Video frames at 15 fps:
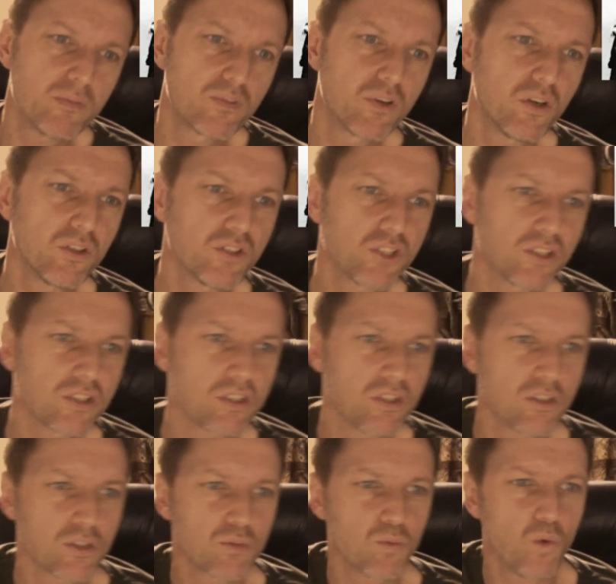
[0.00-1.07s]

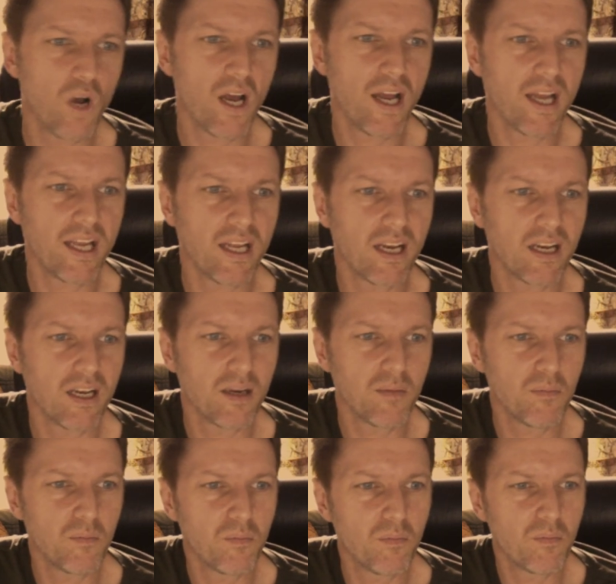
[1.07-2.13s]
consciousness way,
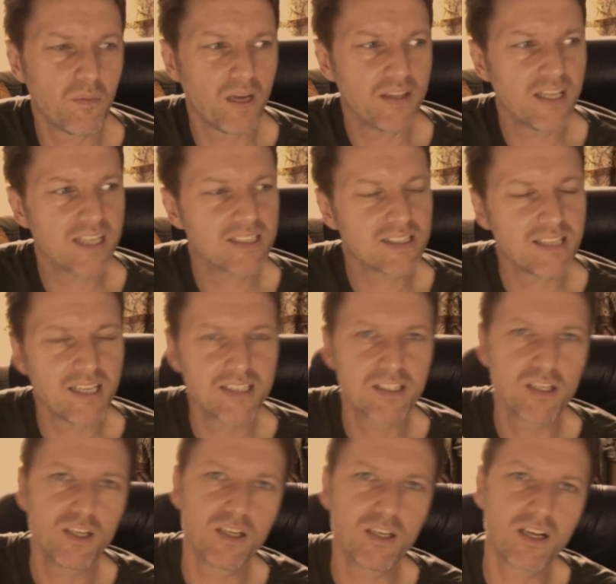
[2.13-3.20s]
and they're set to
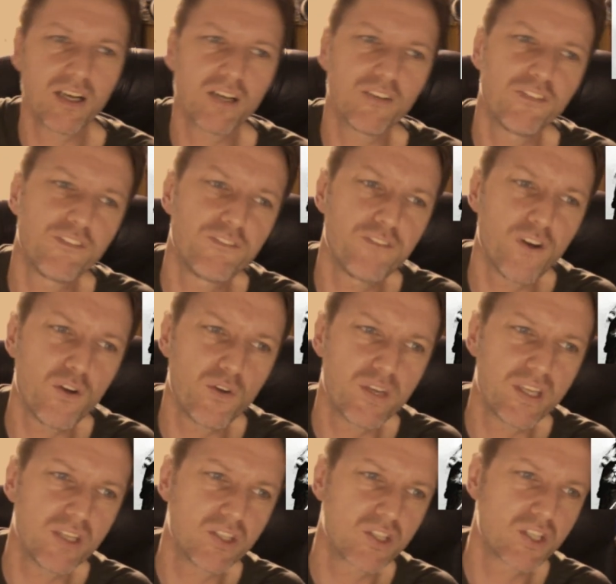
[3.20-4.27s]
her kind of
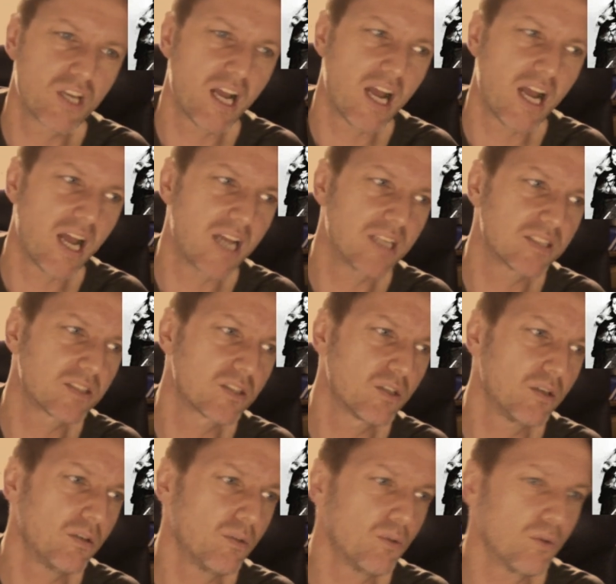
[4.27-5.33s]
folky jazz
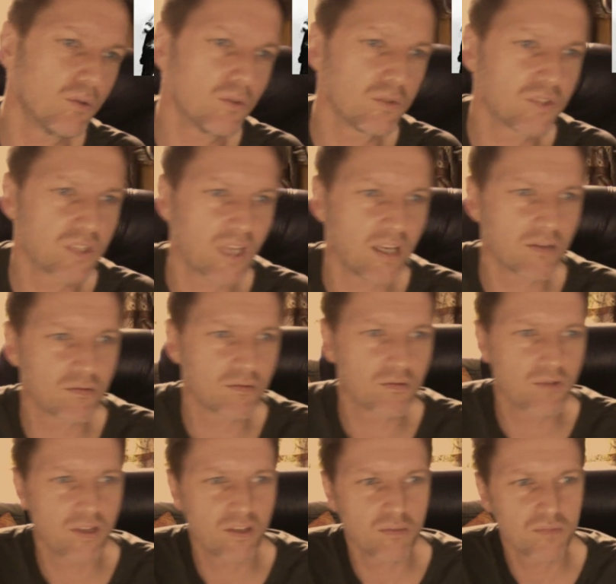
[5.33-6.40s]
chords and
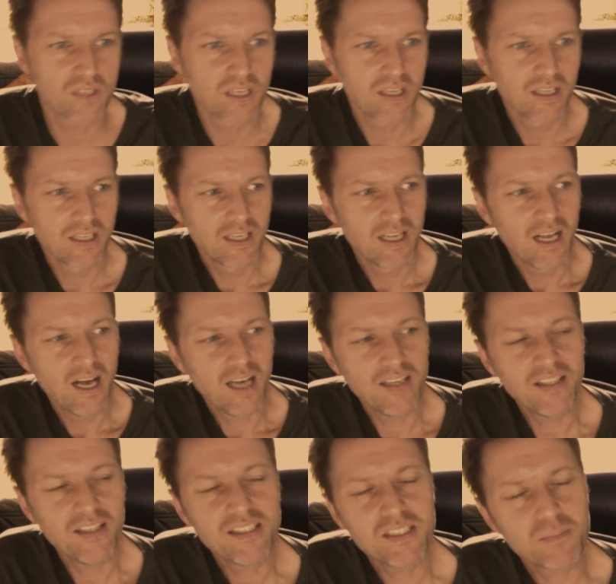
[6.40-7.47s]
rhythms. And
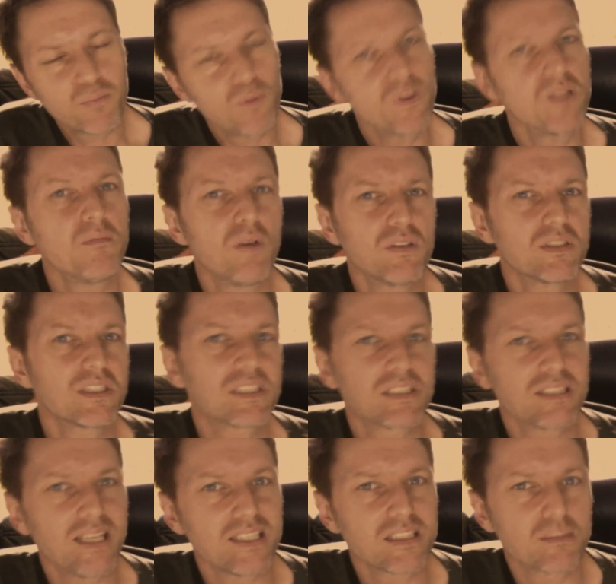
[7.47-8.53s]
this is probably the most
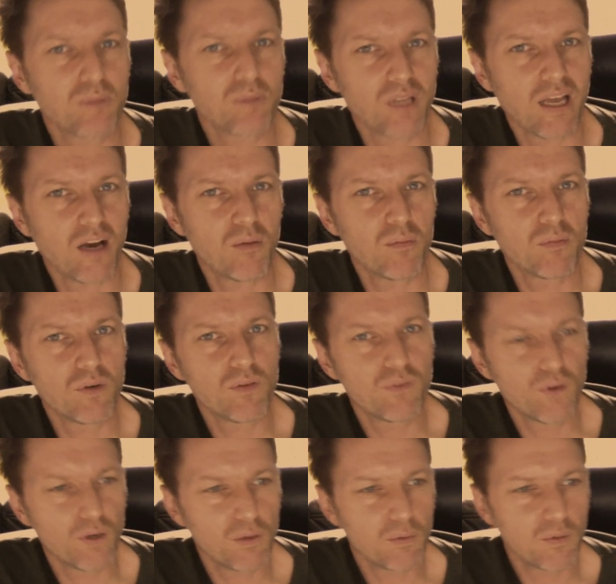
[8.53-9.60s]
accessible album of
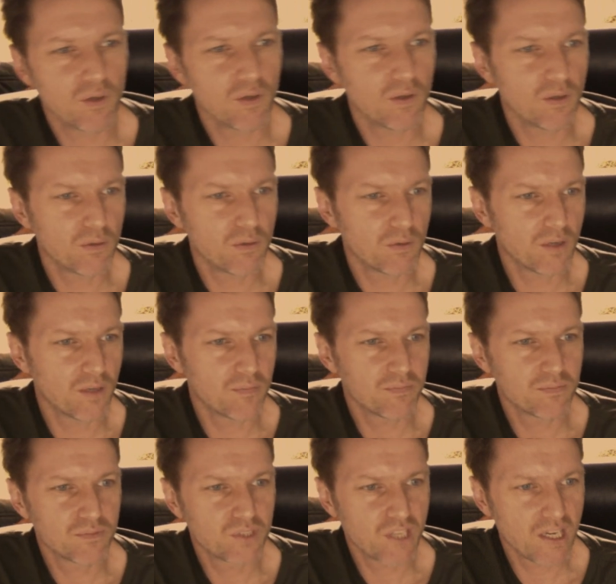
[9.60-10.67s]
her
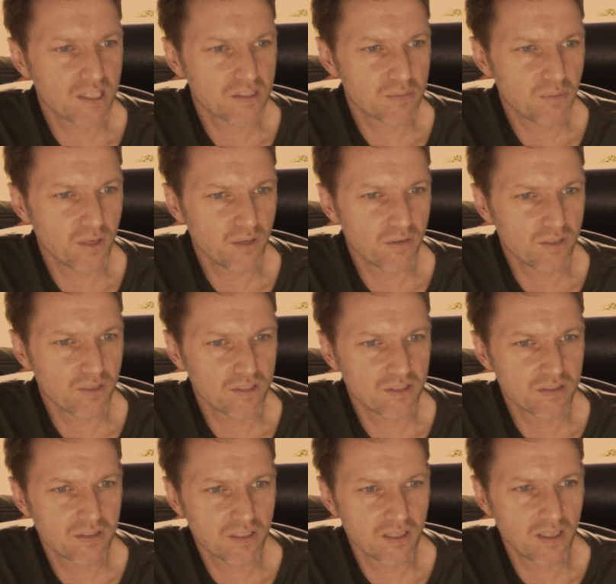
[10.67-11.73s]
jazz period.
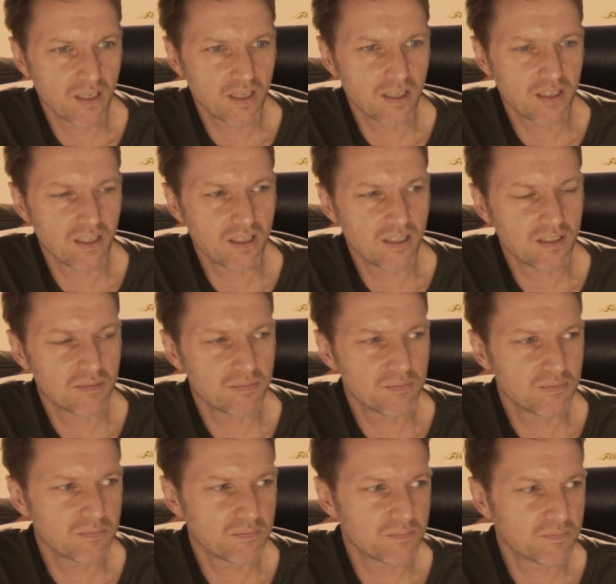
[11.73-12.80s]
And